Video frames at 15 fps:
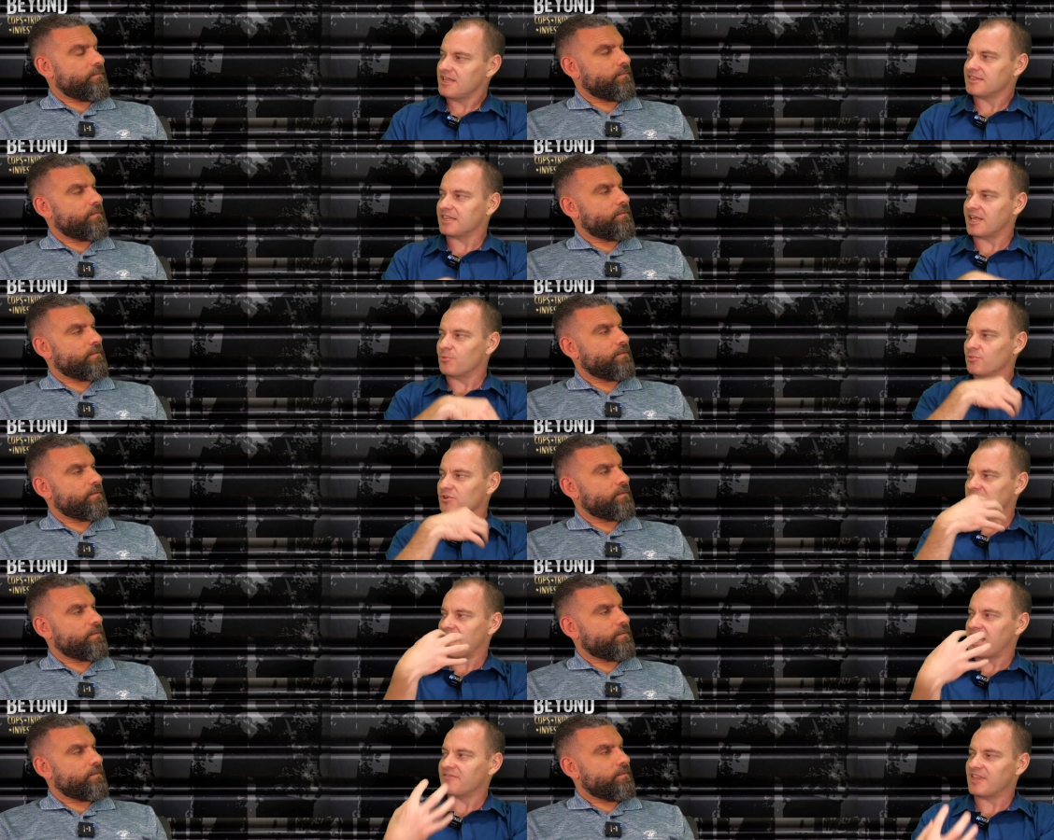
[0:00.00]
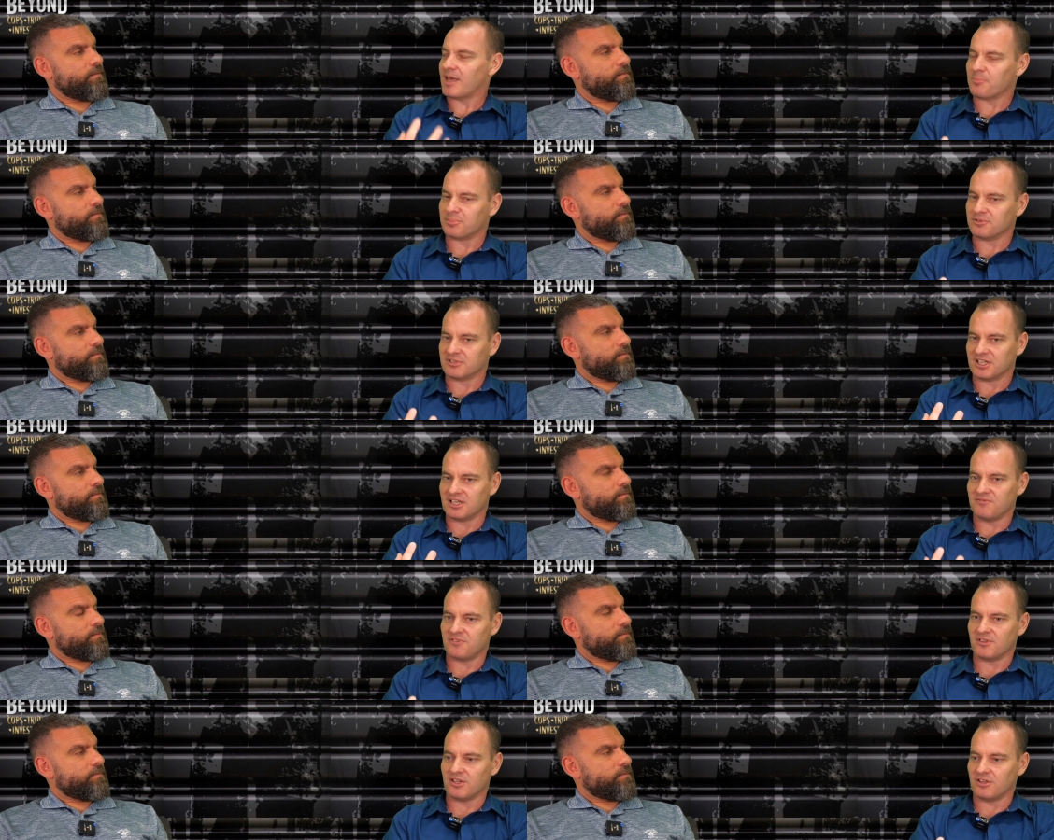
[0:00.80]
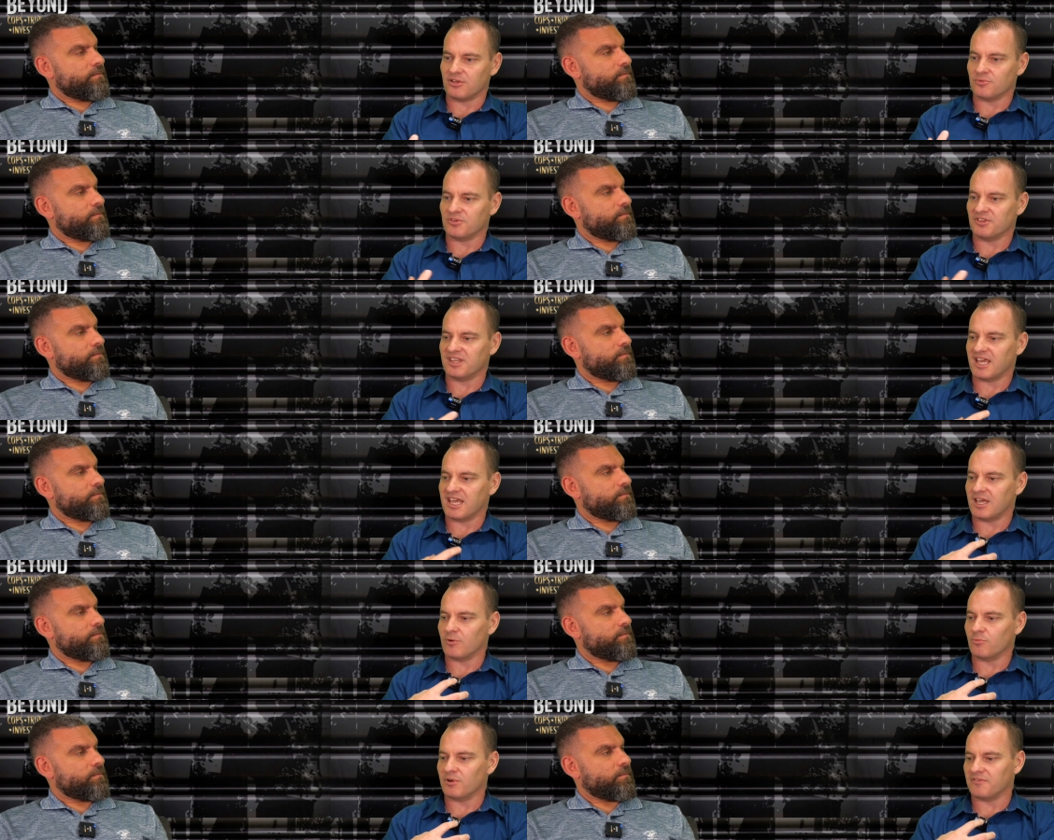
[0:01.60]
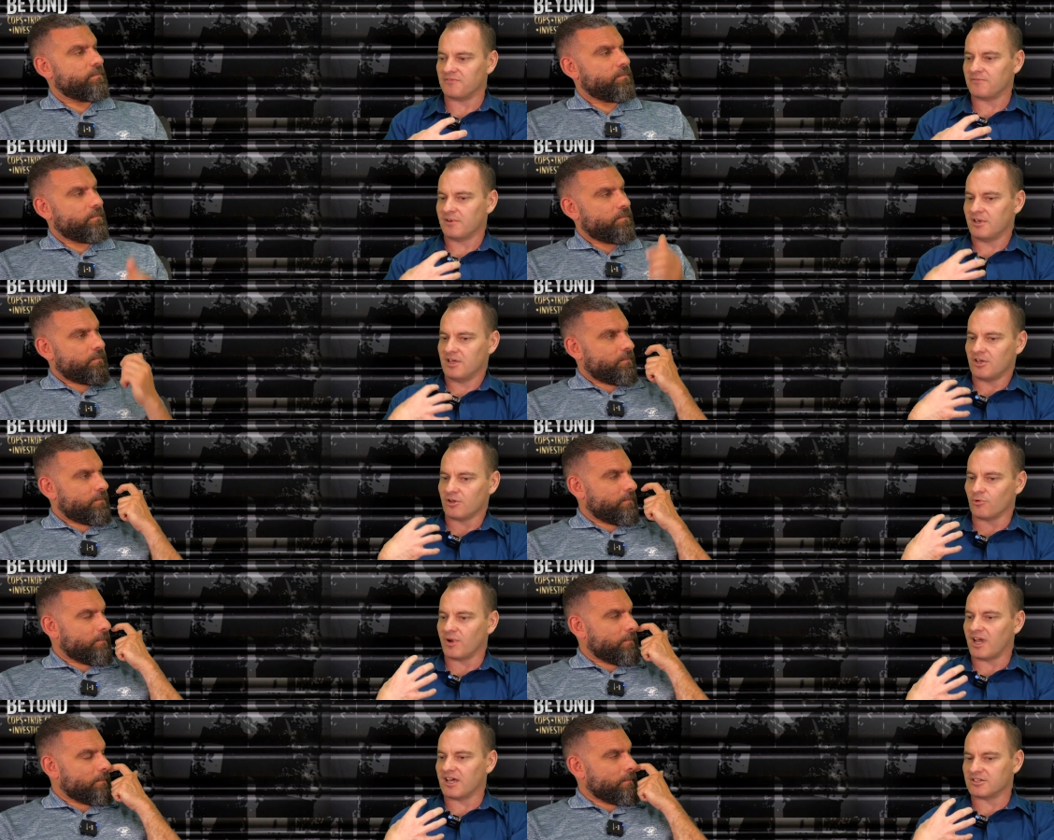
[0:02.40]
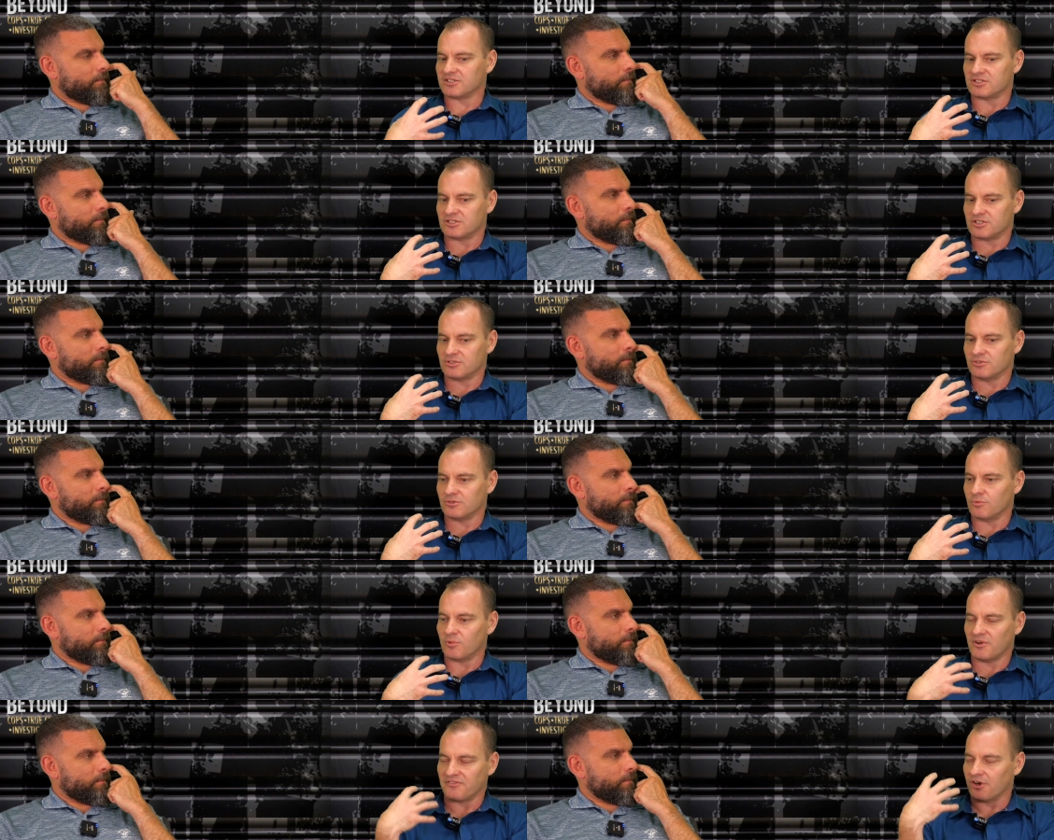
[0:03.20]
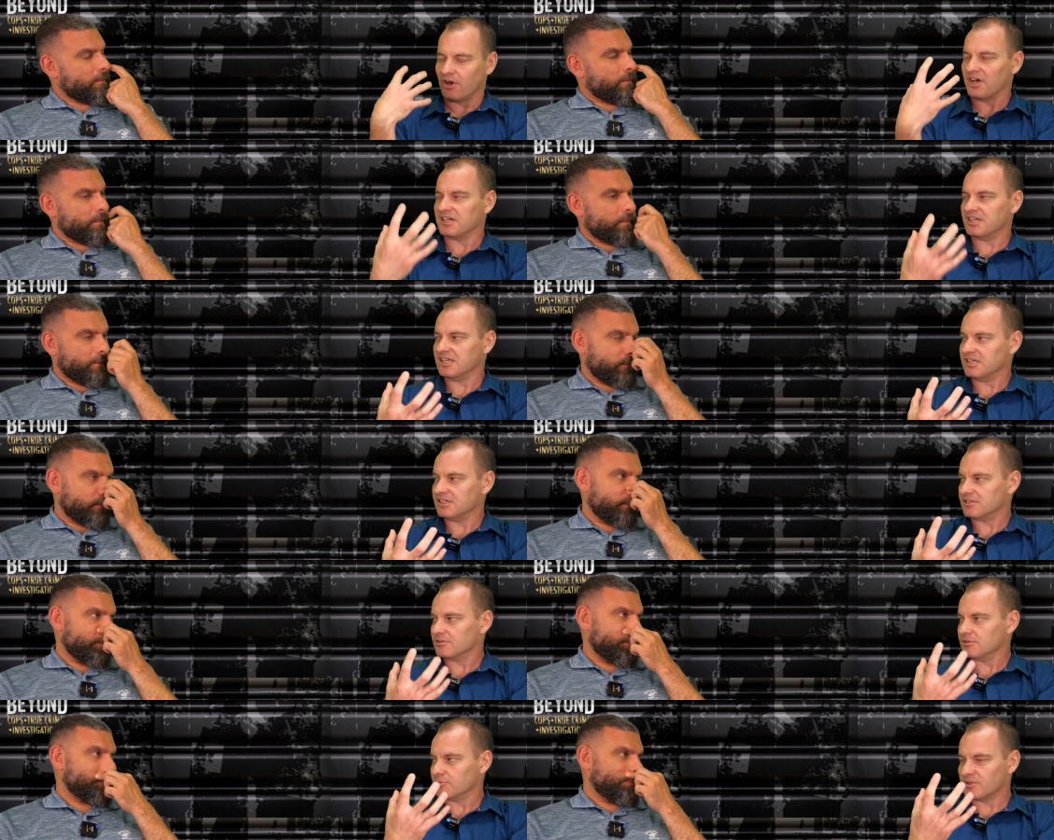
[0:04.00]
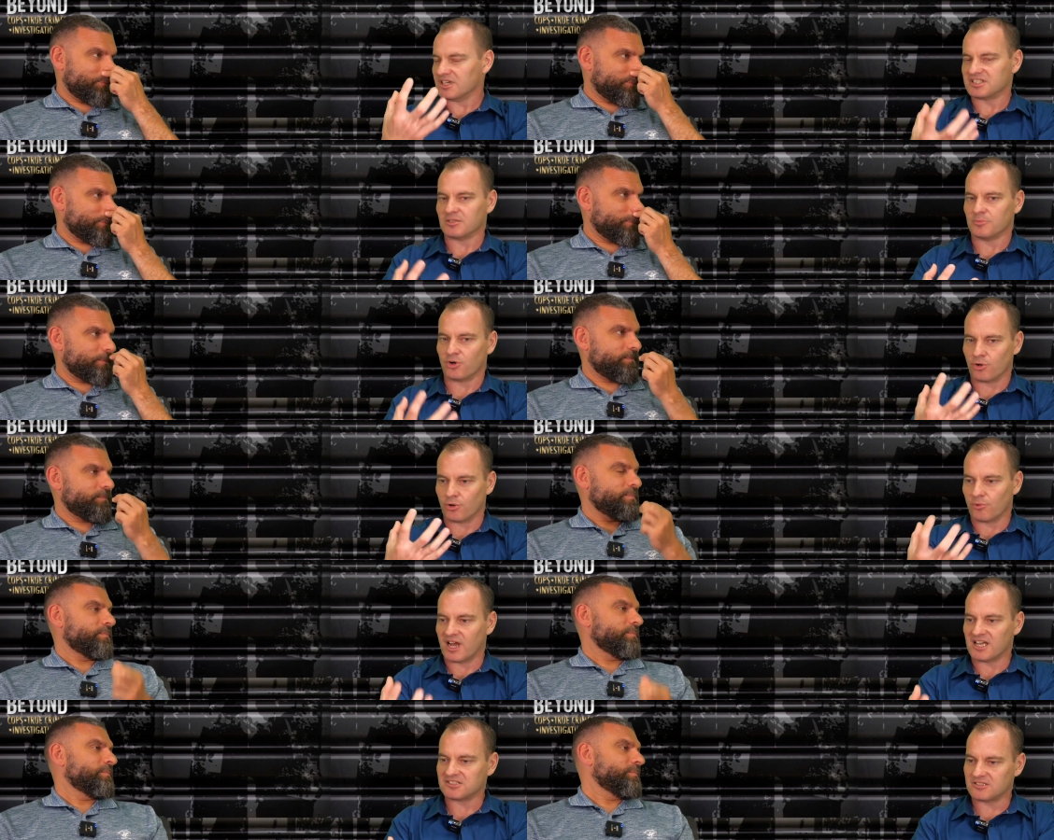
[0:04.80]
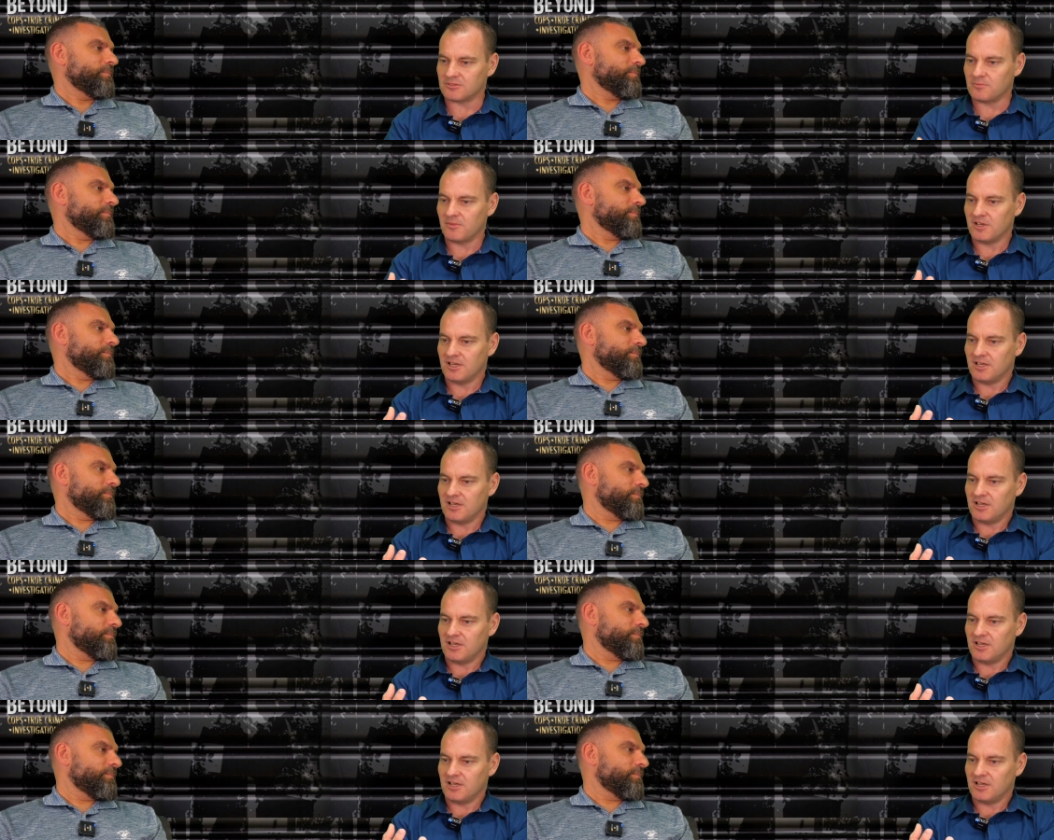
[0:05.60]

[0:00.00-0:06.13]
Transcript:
Speaker 1: They wouldn't have that belief that you were there with grounds to with an idea to arrest them or harass them.